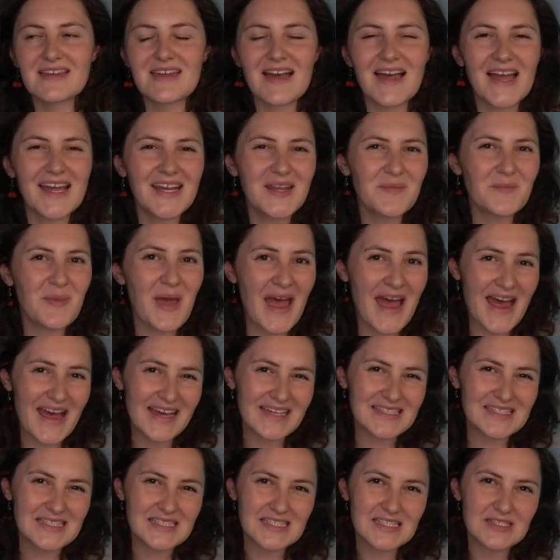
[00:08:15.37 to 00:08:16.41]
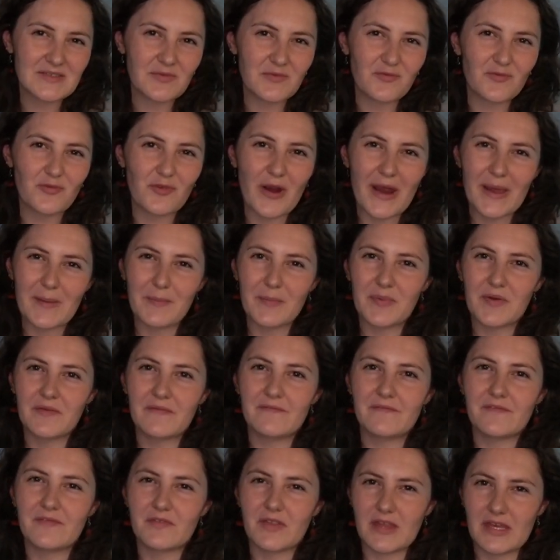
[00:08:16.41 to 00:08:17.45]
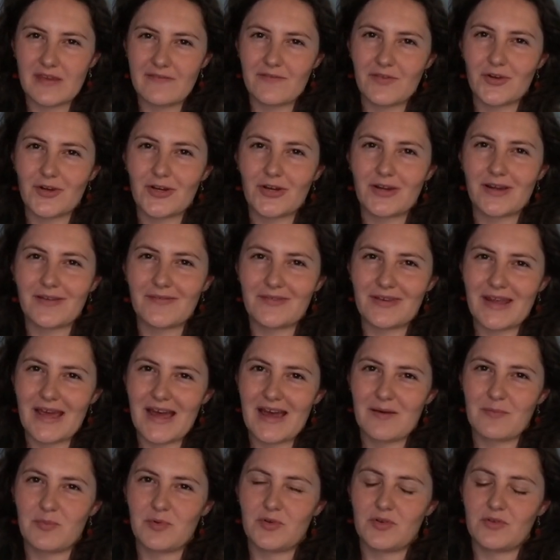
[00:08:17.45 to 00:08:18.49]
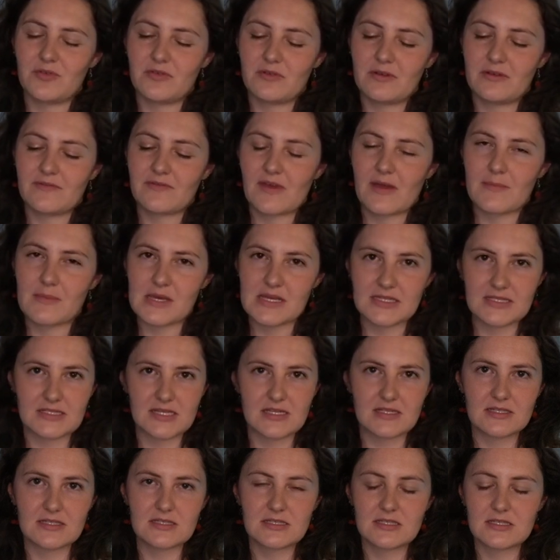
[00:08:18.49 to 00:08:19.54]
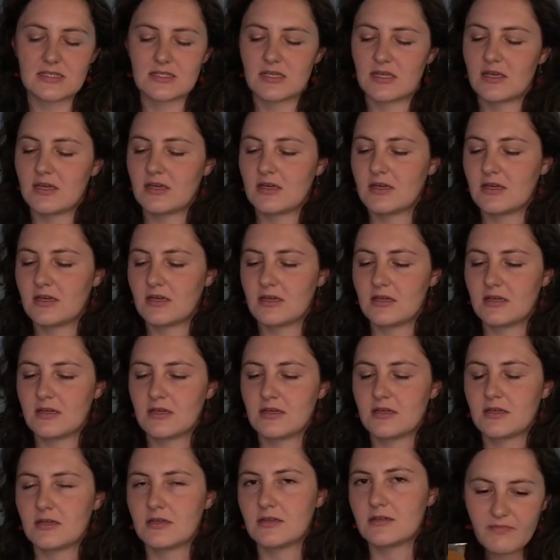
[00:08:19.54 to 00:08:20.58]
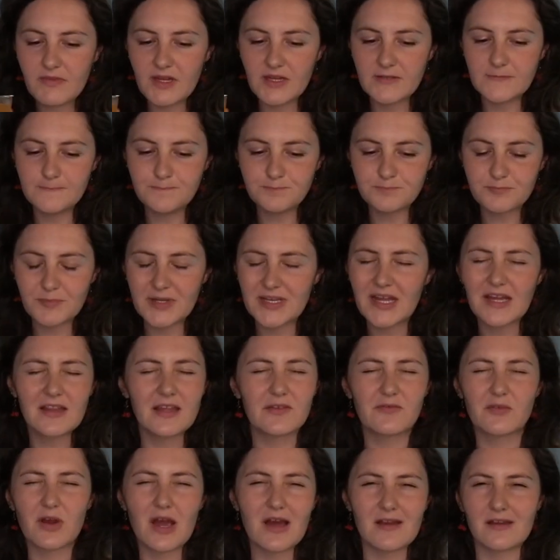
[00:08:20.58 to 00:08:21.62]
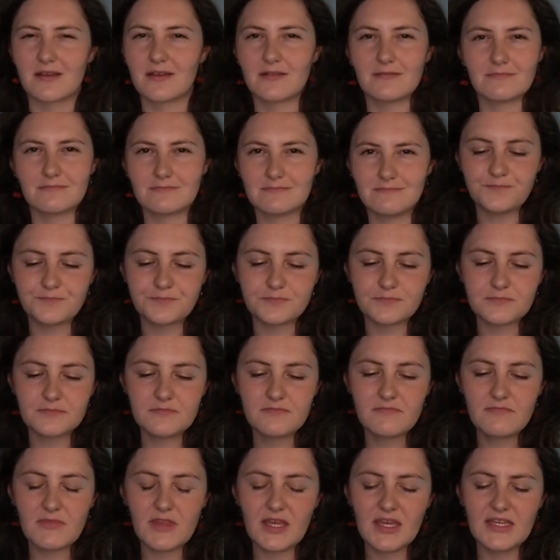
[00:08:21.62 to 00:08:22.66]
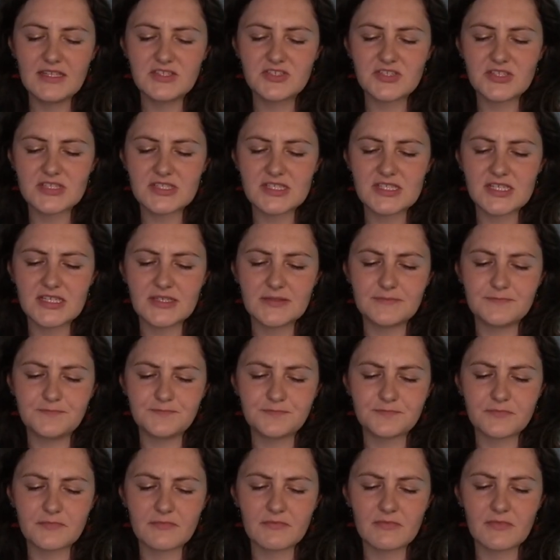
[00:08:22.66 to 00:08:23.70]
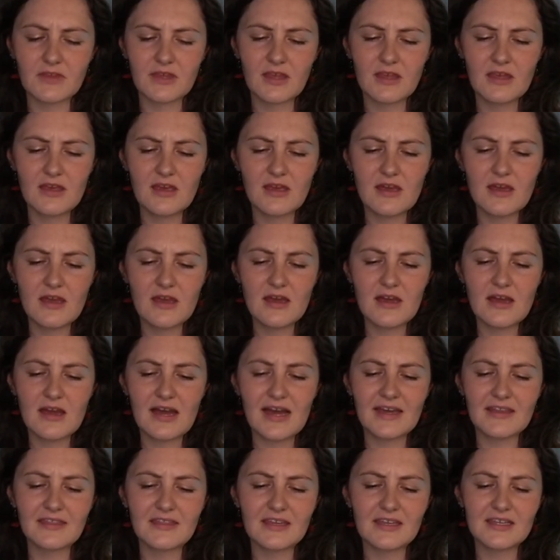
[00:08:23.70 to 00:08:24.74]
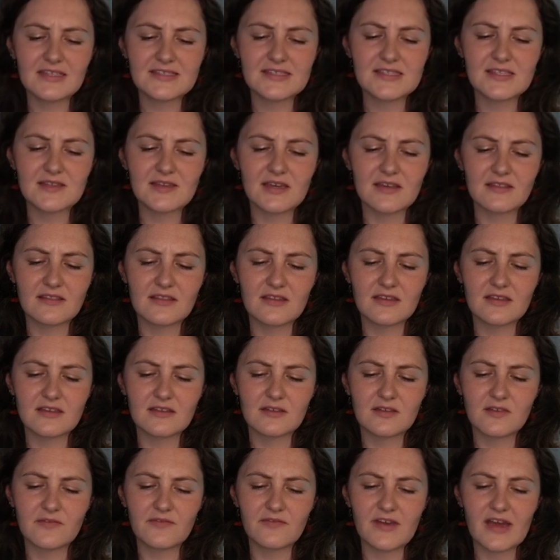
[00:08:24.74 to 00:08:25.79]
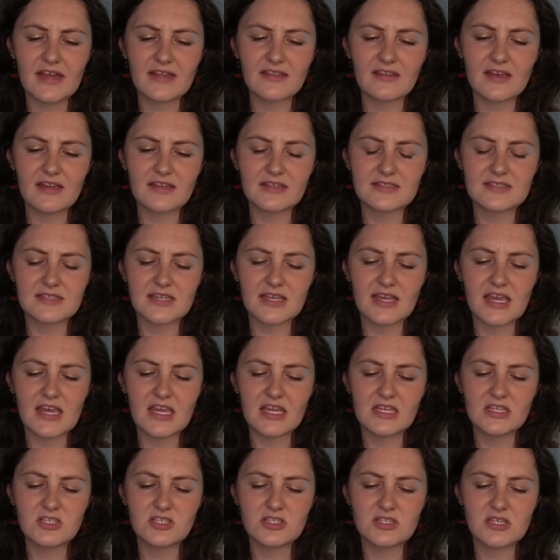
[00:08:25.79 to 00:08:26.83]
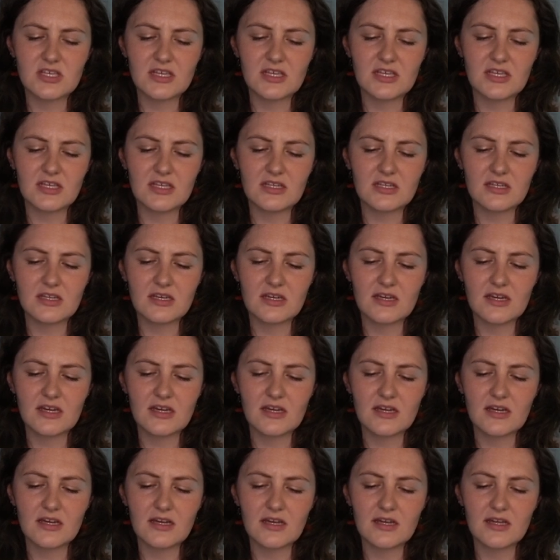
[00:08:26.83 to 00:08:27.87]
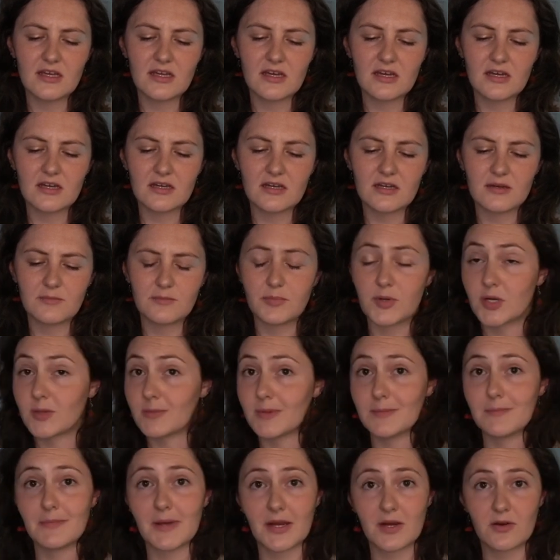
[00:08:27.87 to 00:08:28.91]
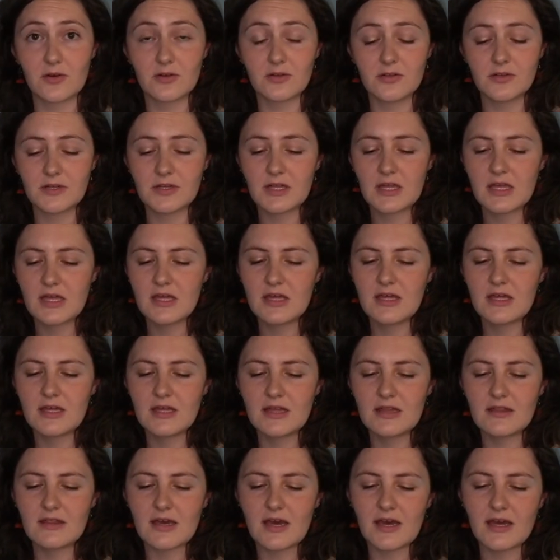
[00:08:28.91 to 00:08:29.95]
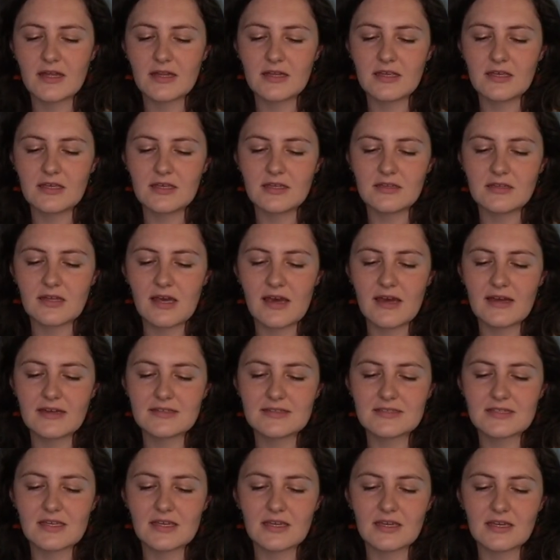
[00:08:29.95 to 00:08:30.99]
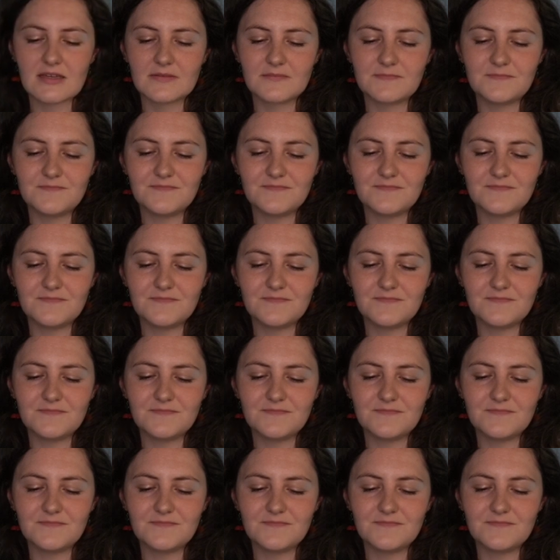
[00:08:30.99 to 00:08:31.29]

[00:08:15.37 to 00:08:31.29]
of past ripe flavor of an apple, if that makes sense. But not like rotting. It's just, I think it's the fact that it's like aged in a bourbon barrel, that it has like